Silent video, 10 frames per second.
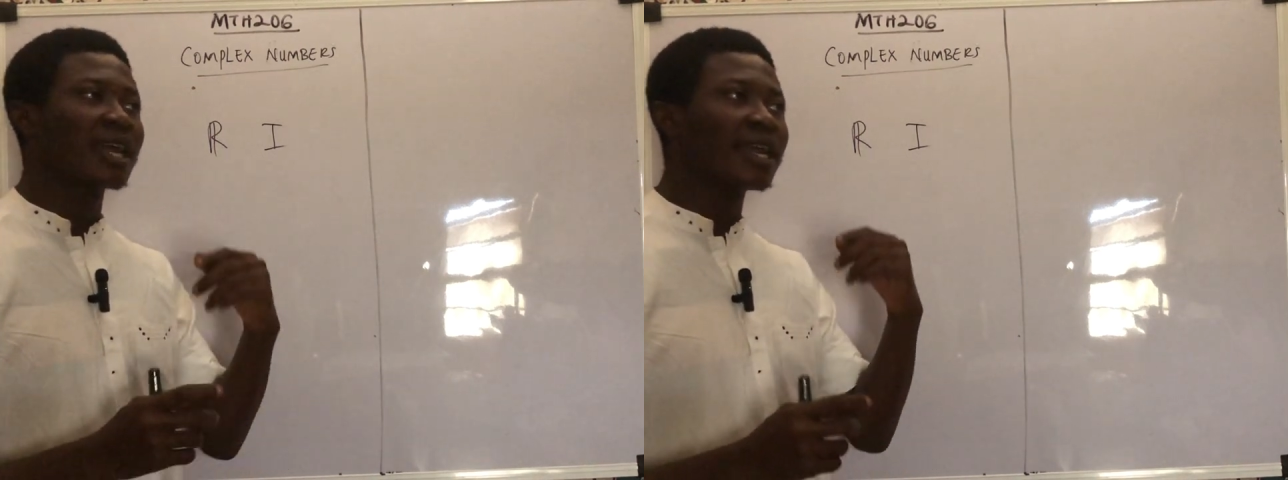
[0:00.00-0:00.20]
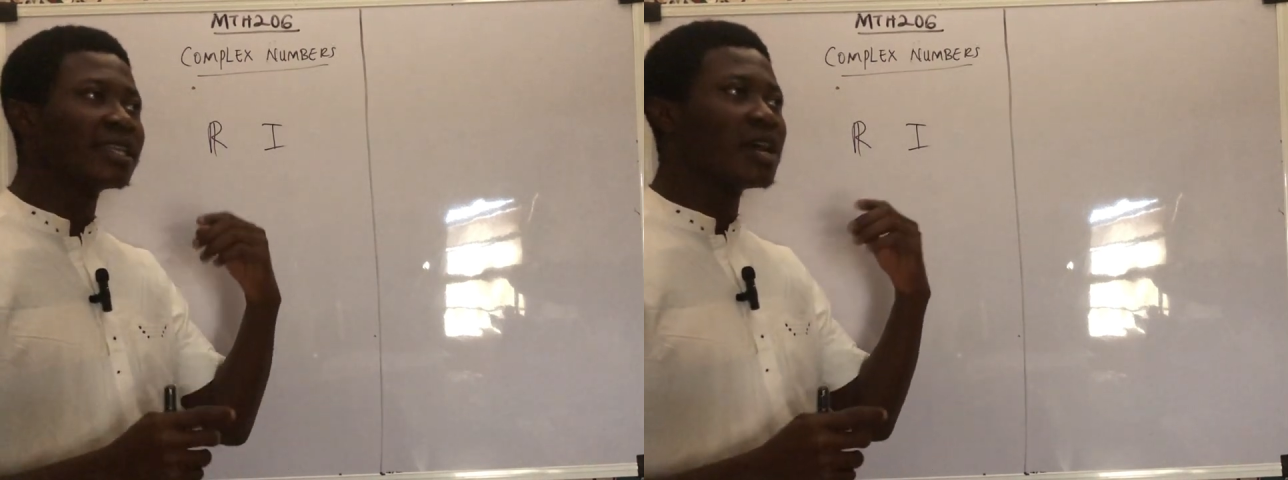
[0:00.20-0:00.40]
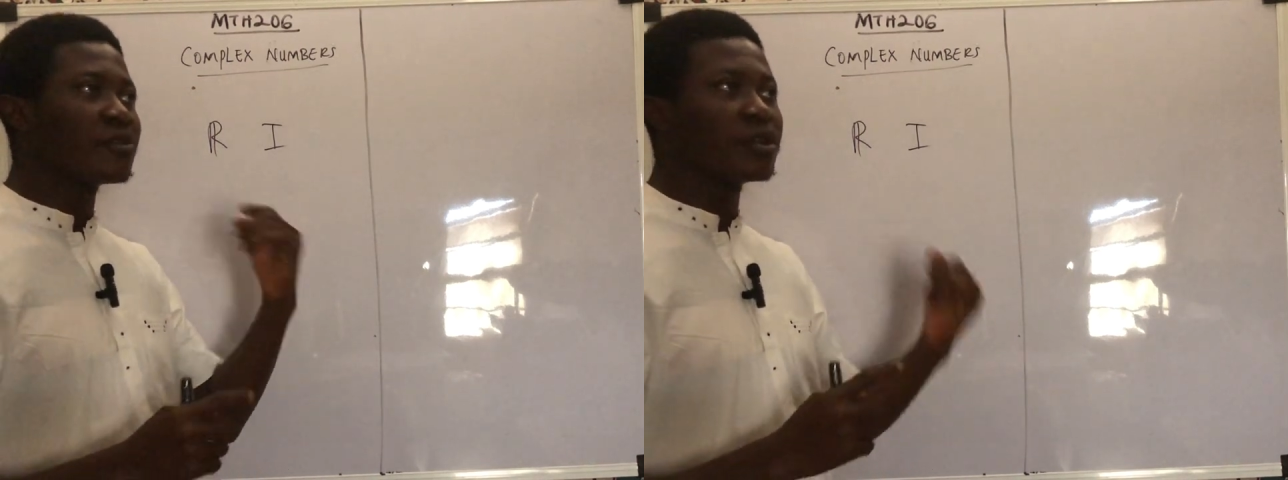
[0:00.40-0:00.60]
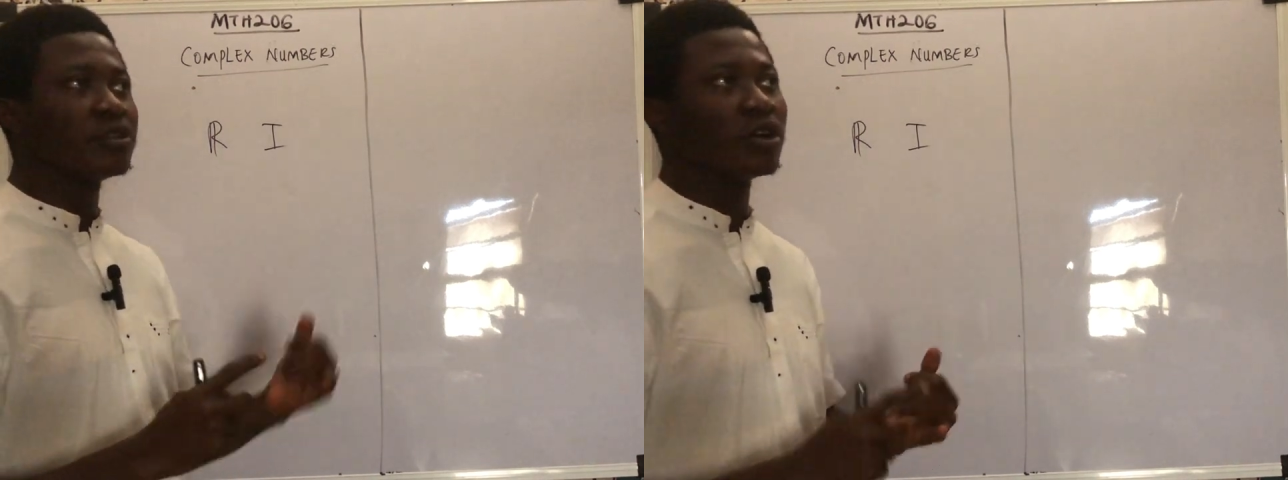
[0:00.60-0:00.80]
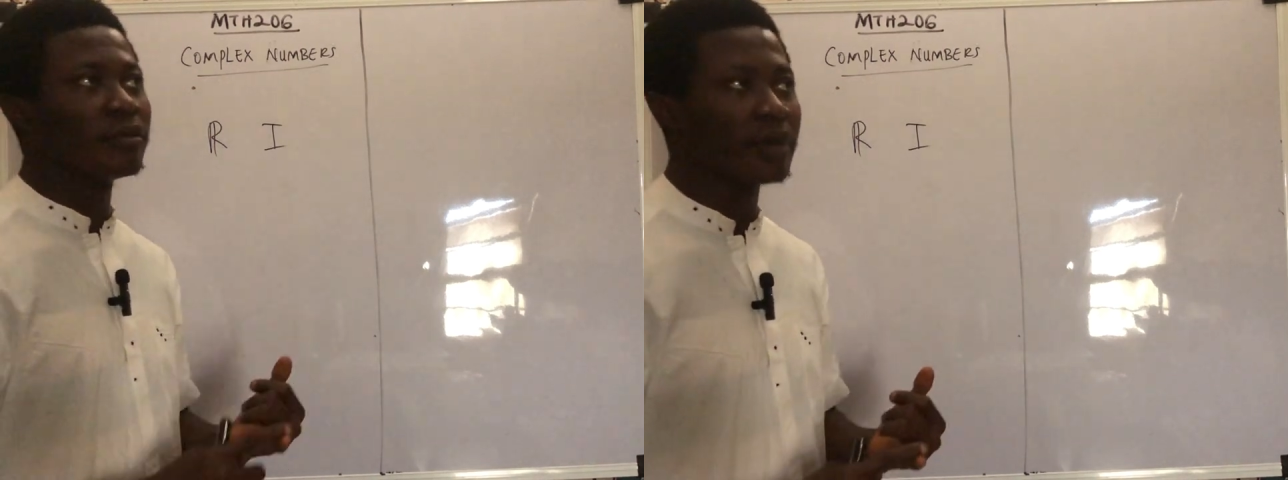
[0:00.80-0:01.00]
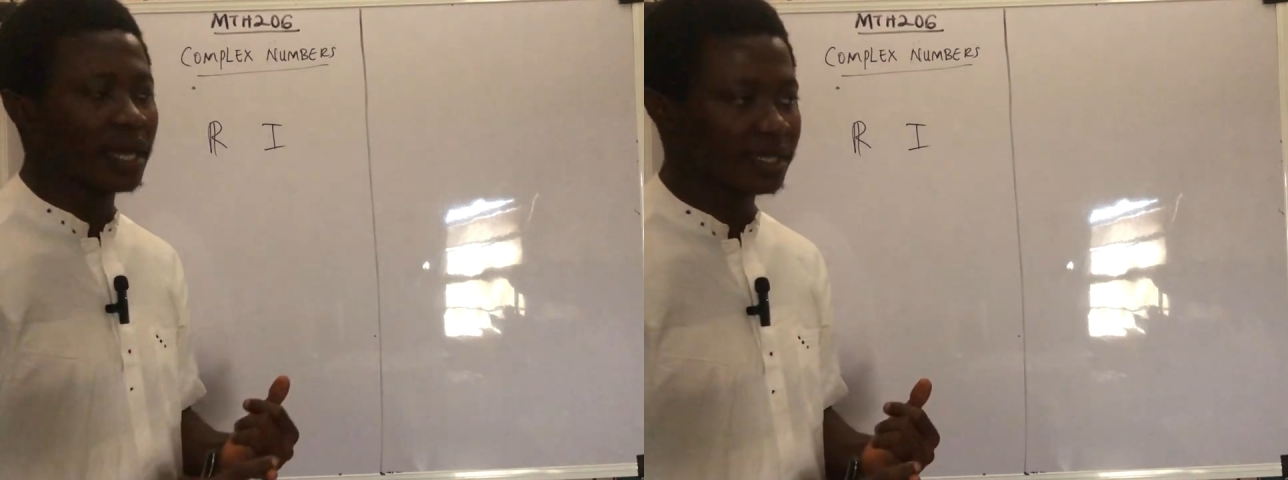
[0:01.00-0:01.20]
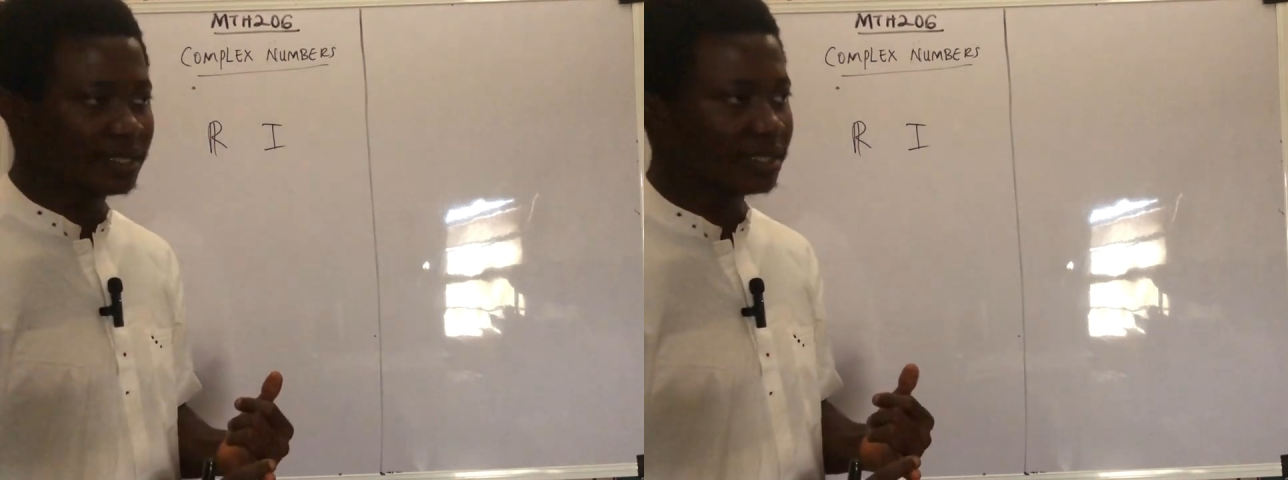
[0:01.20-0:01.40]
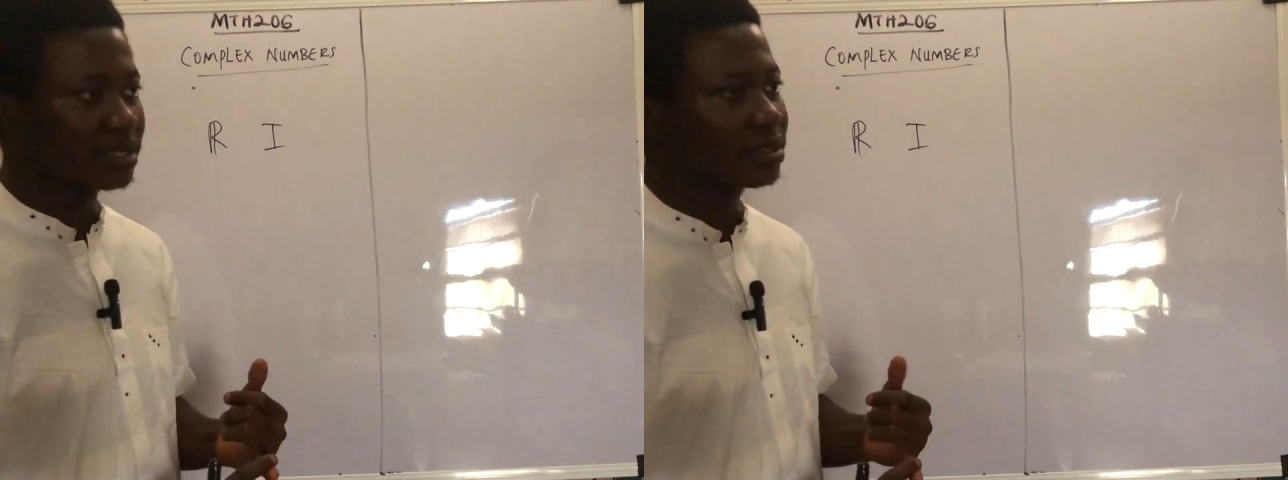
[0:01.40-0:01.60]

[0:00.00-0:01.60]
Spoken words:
either real numbers,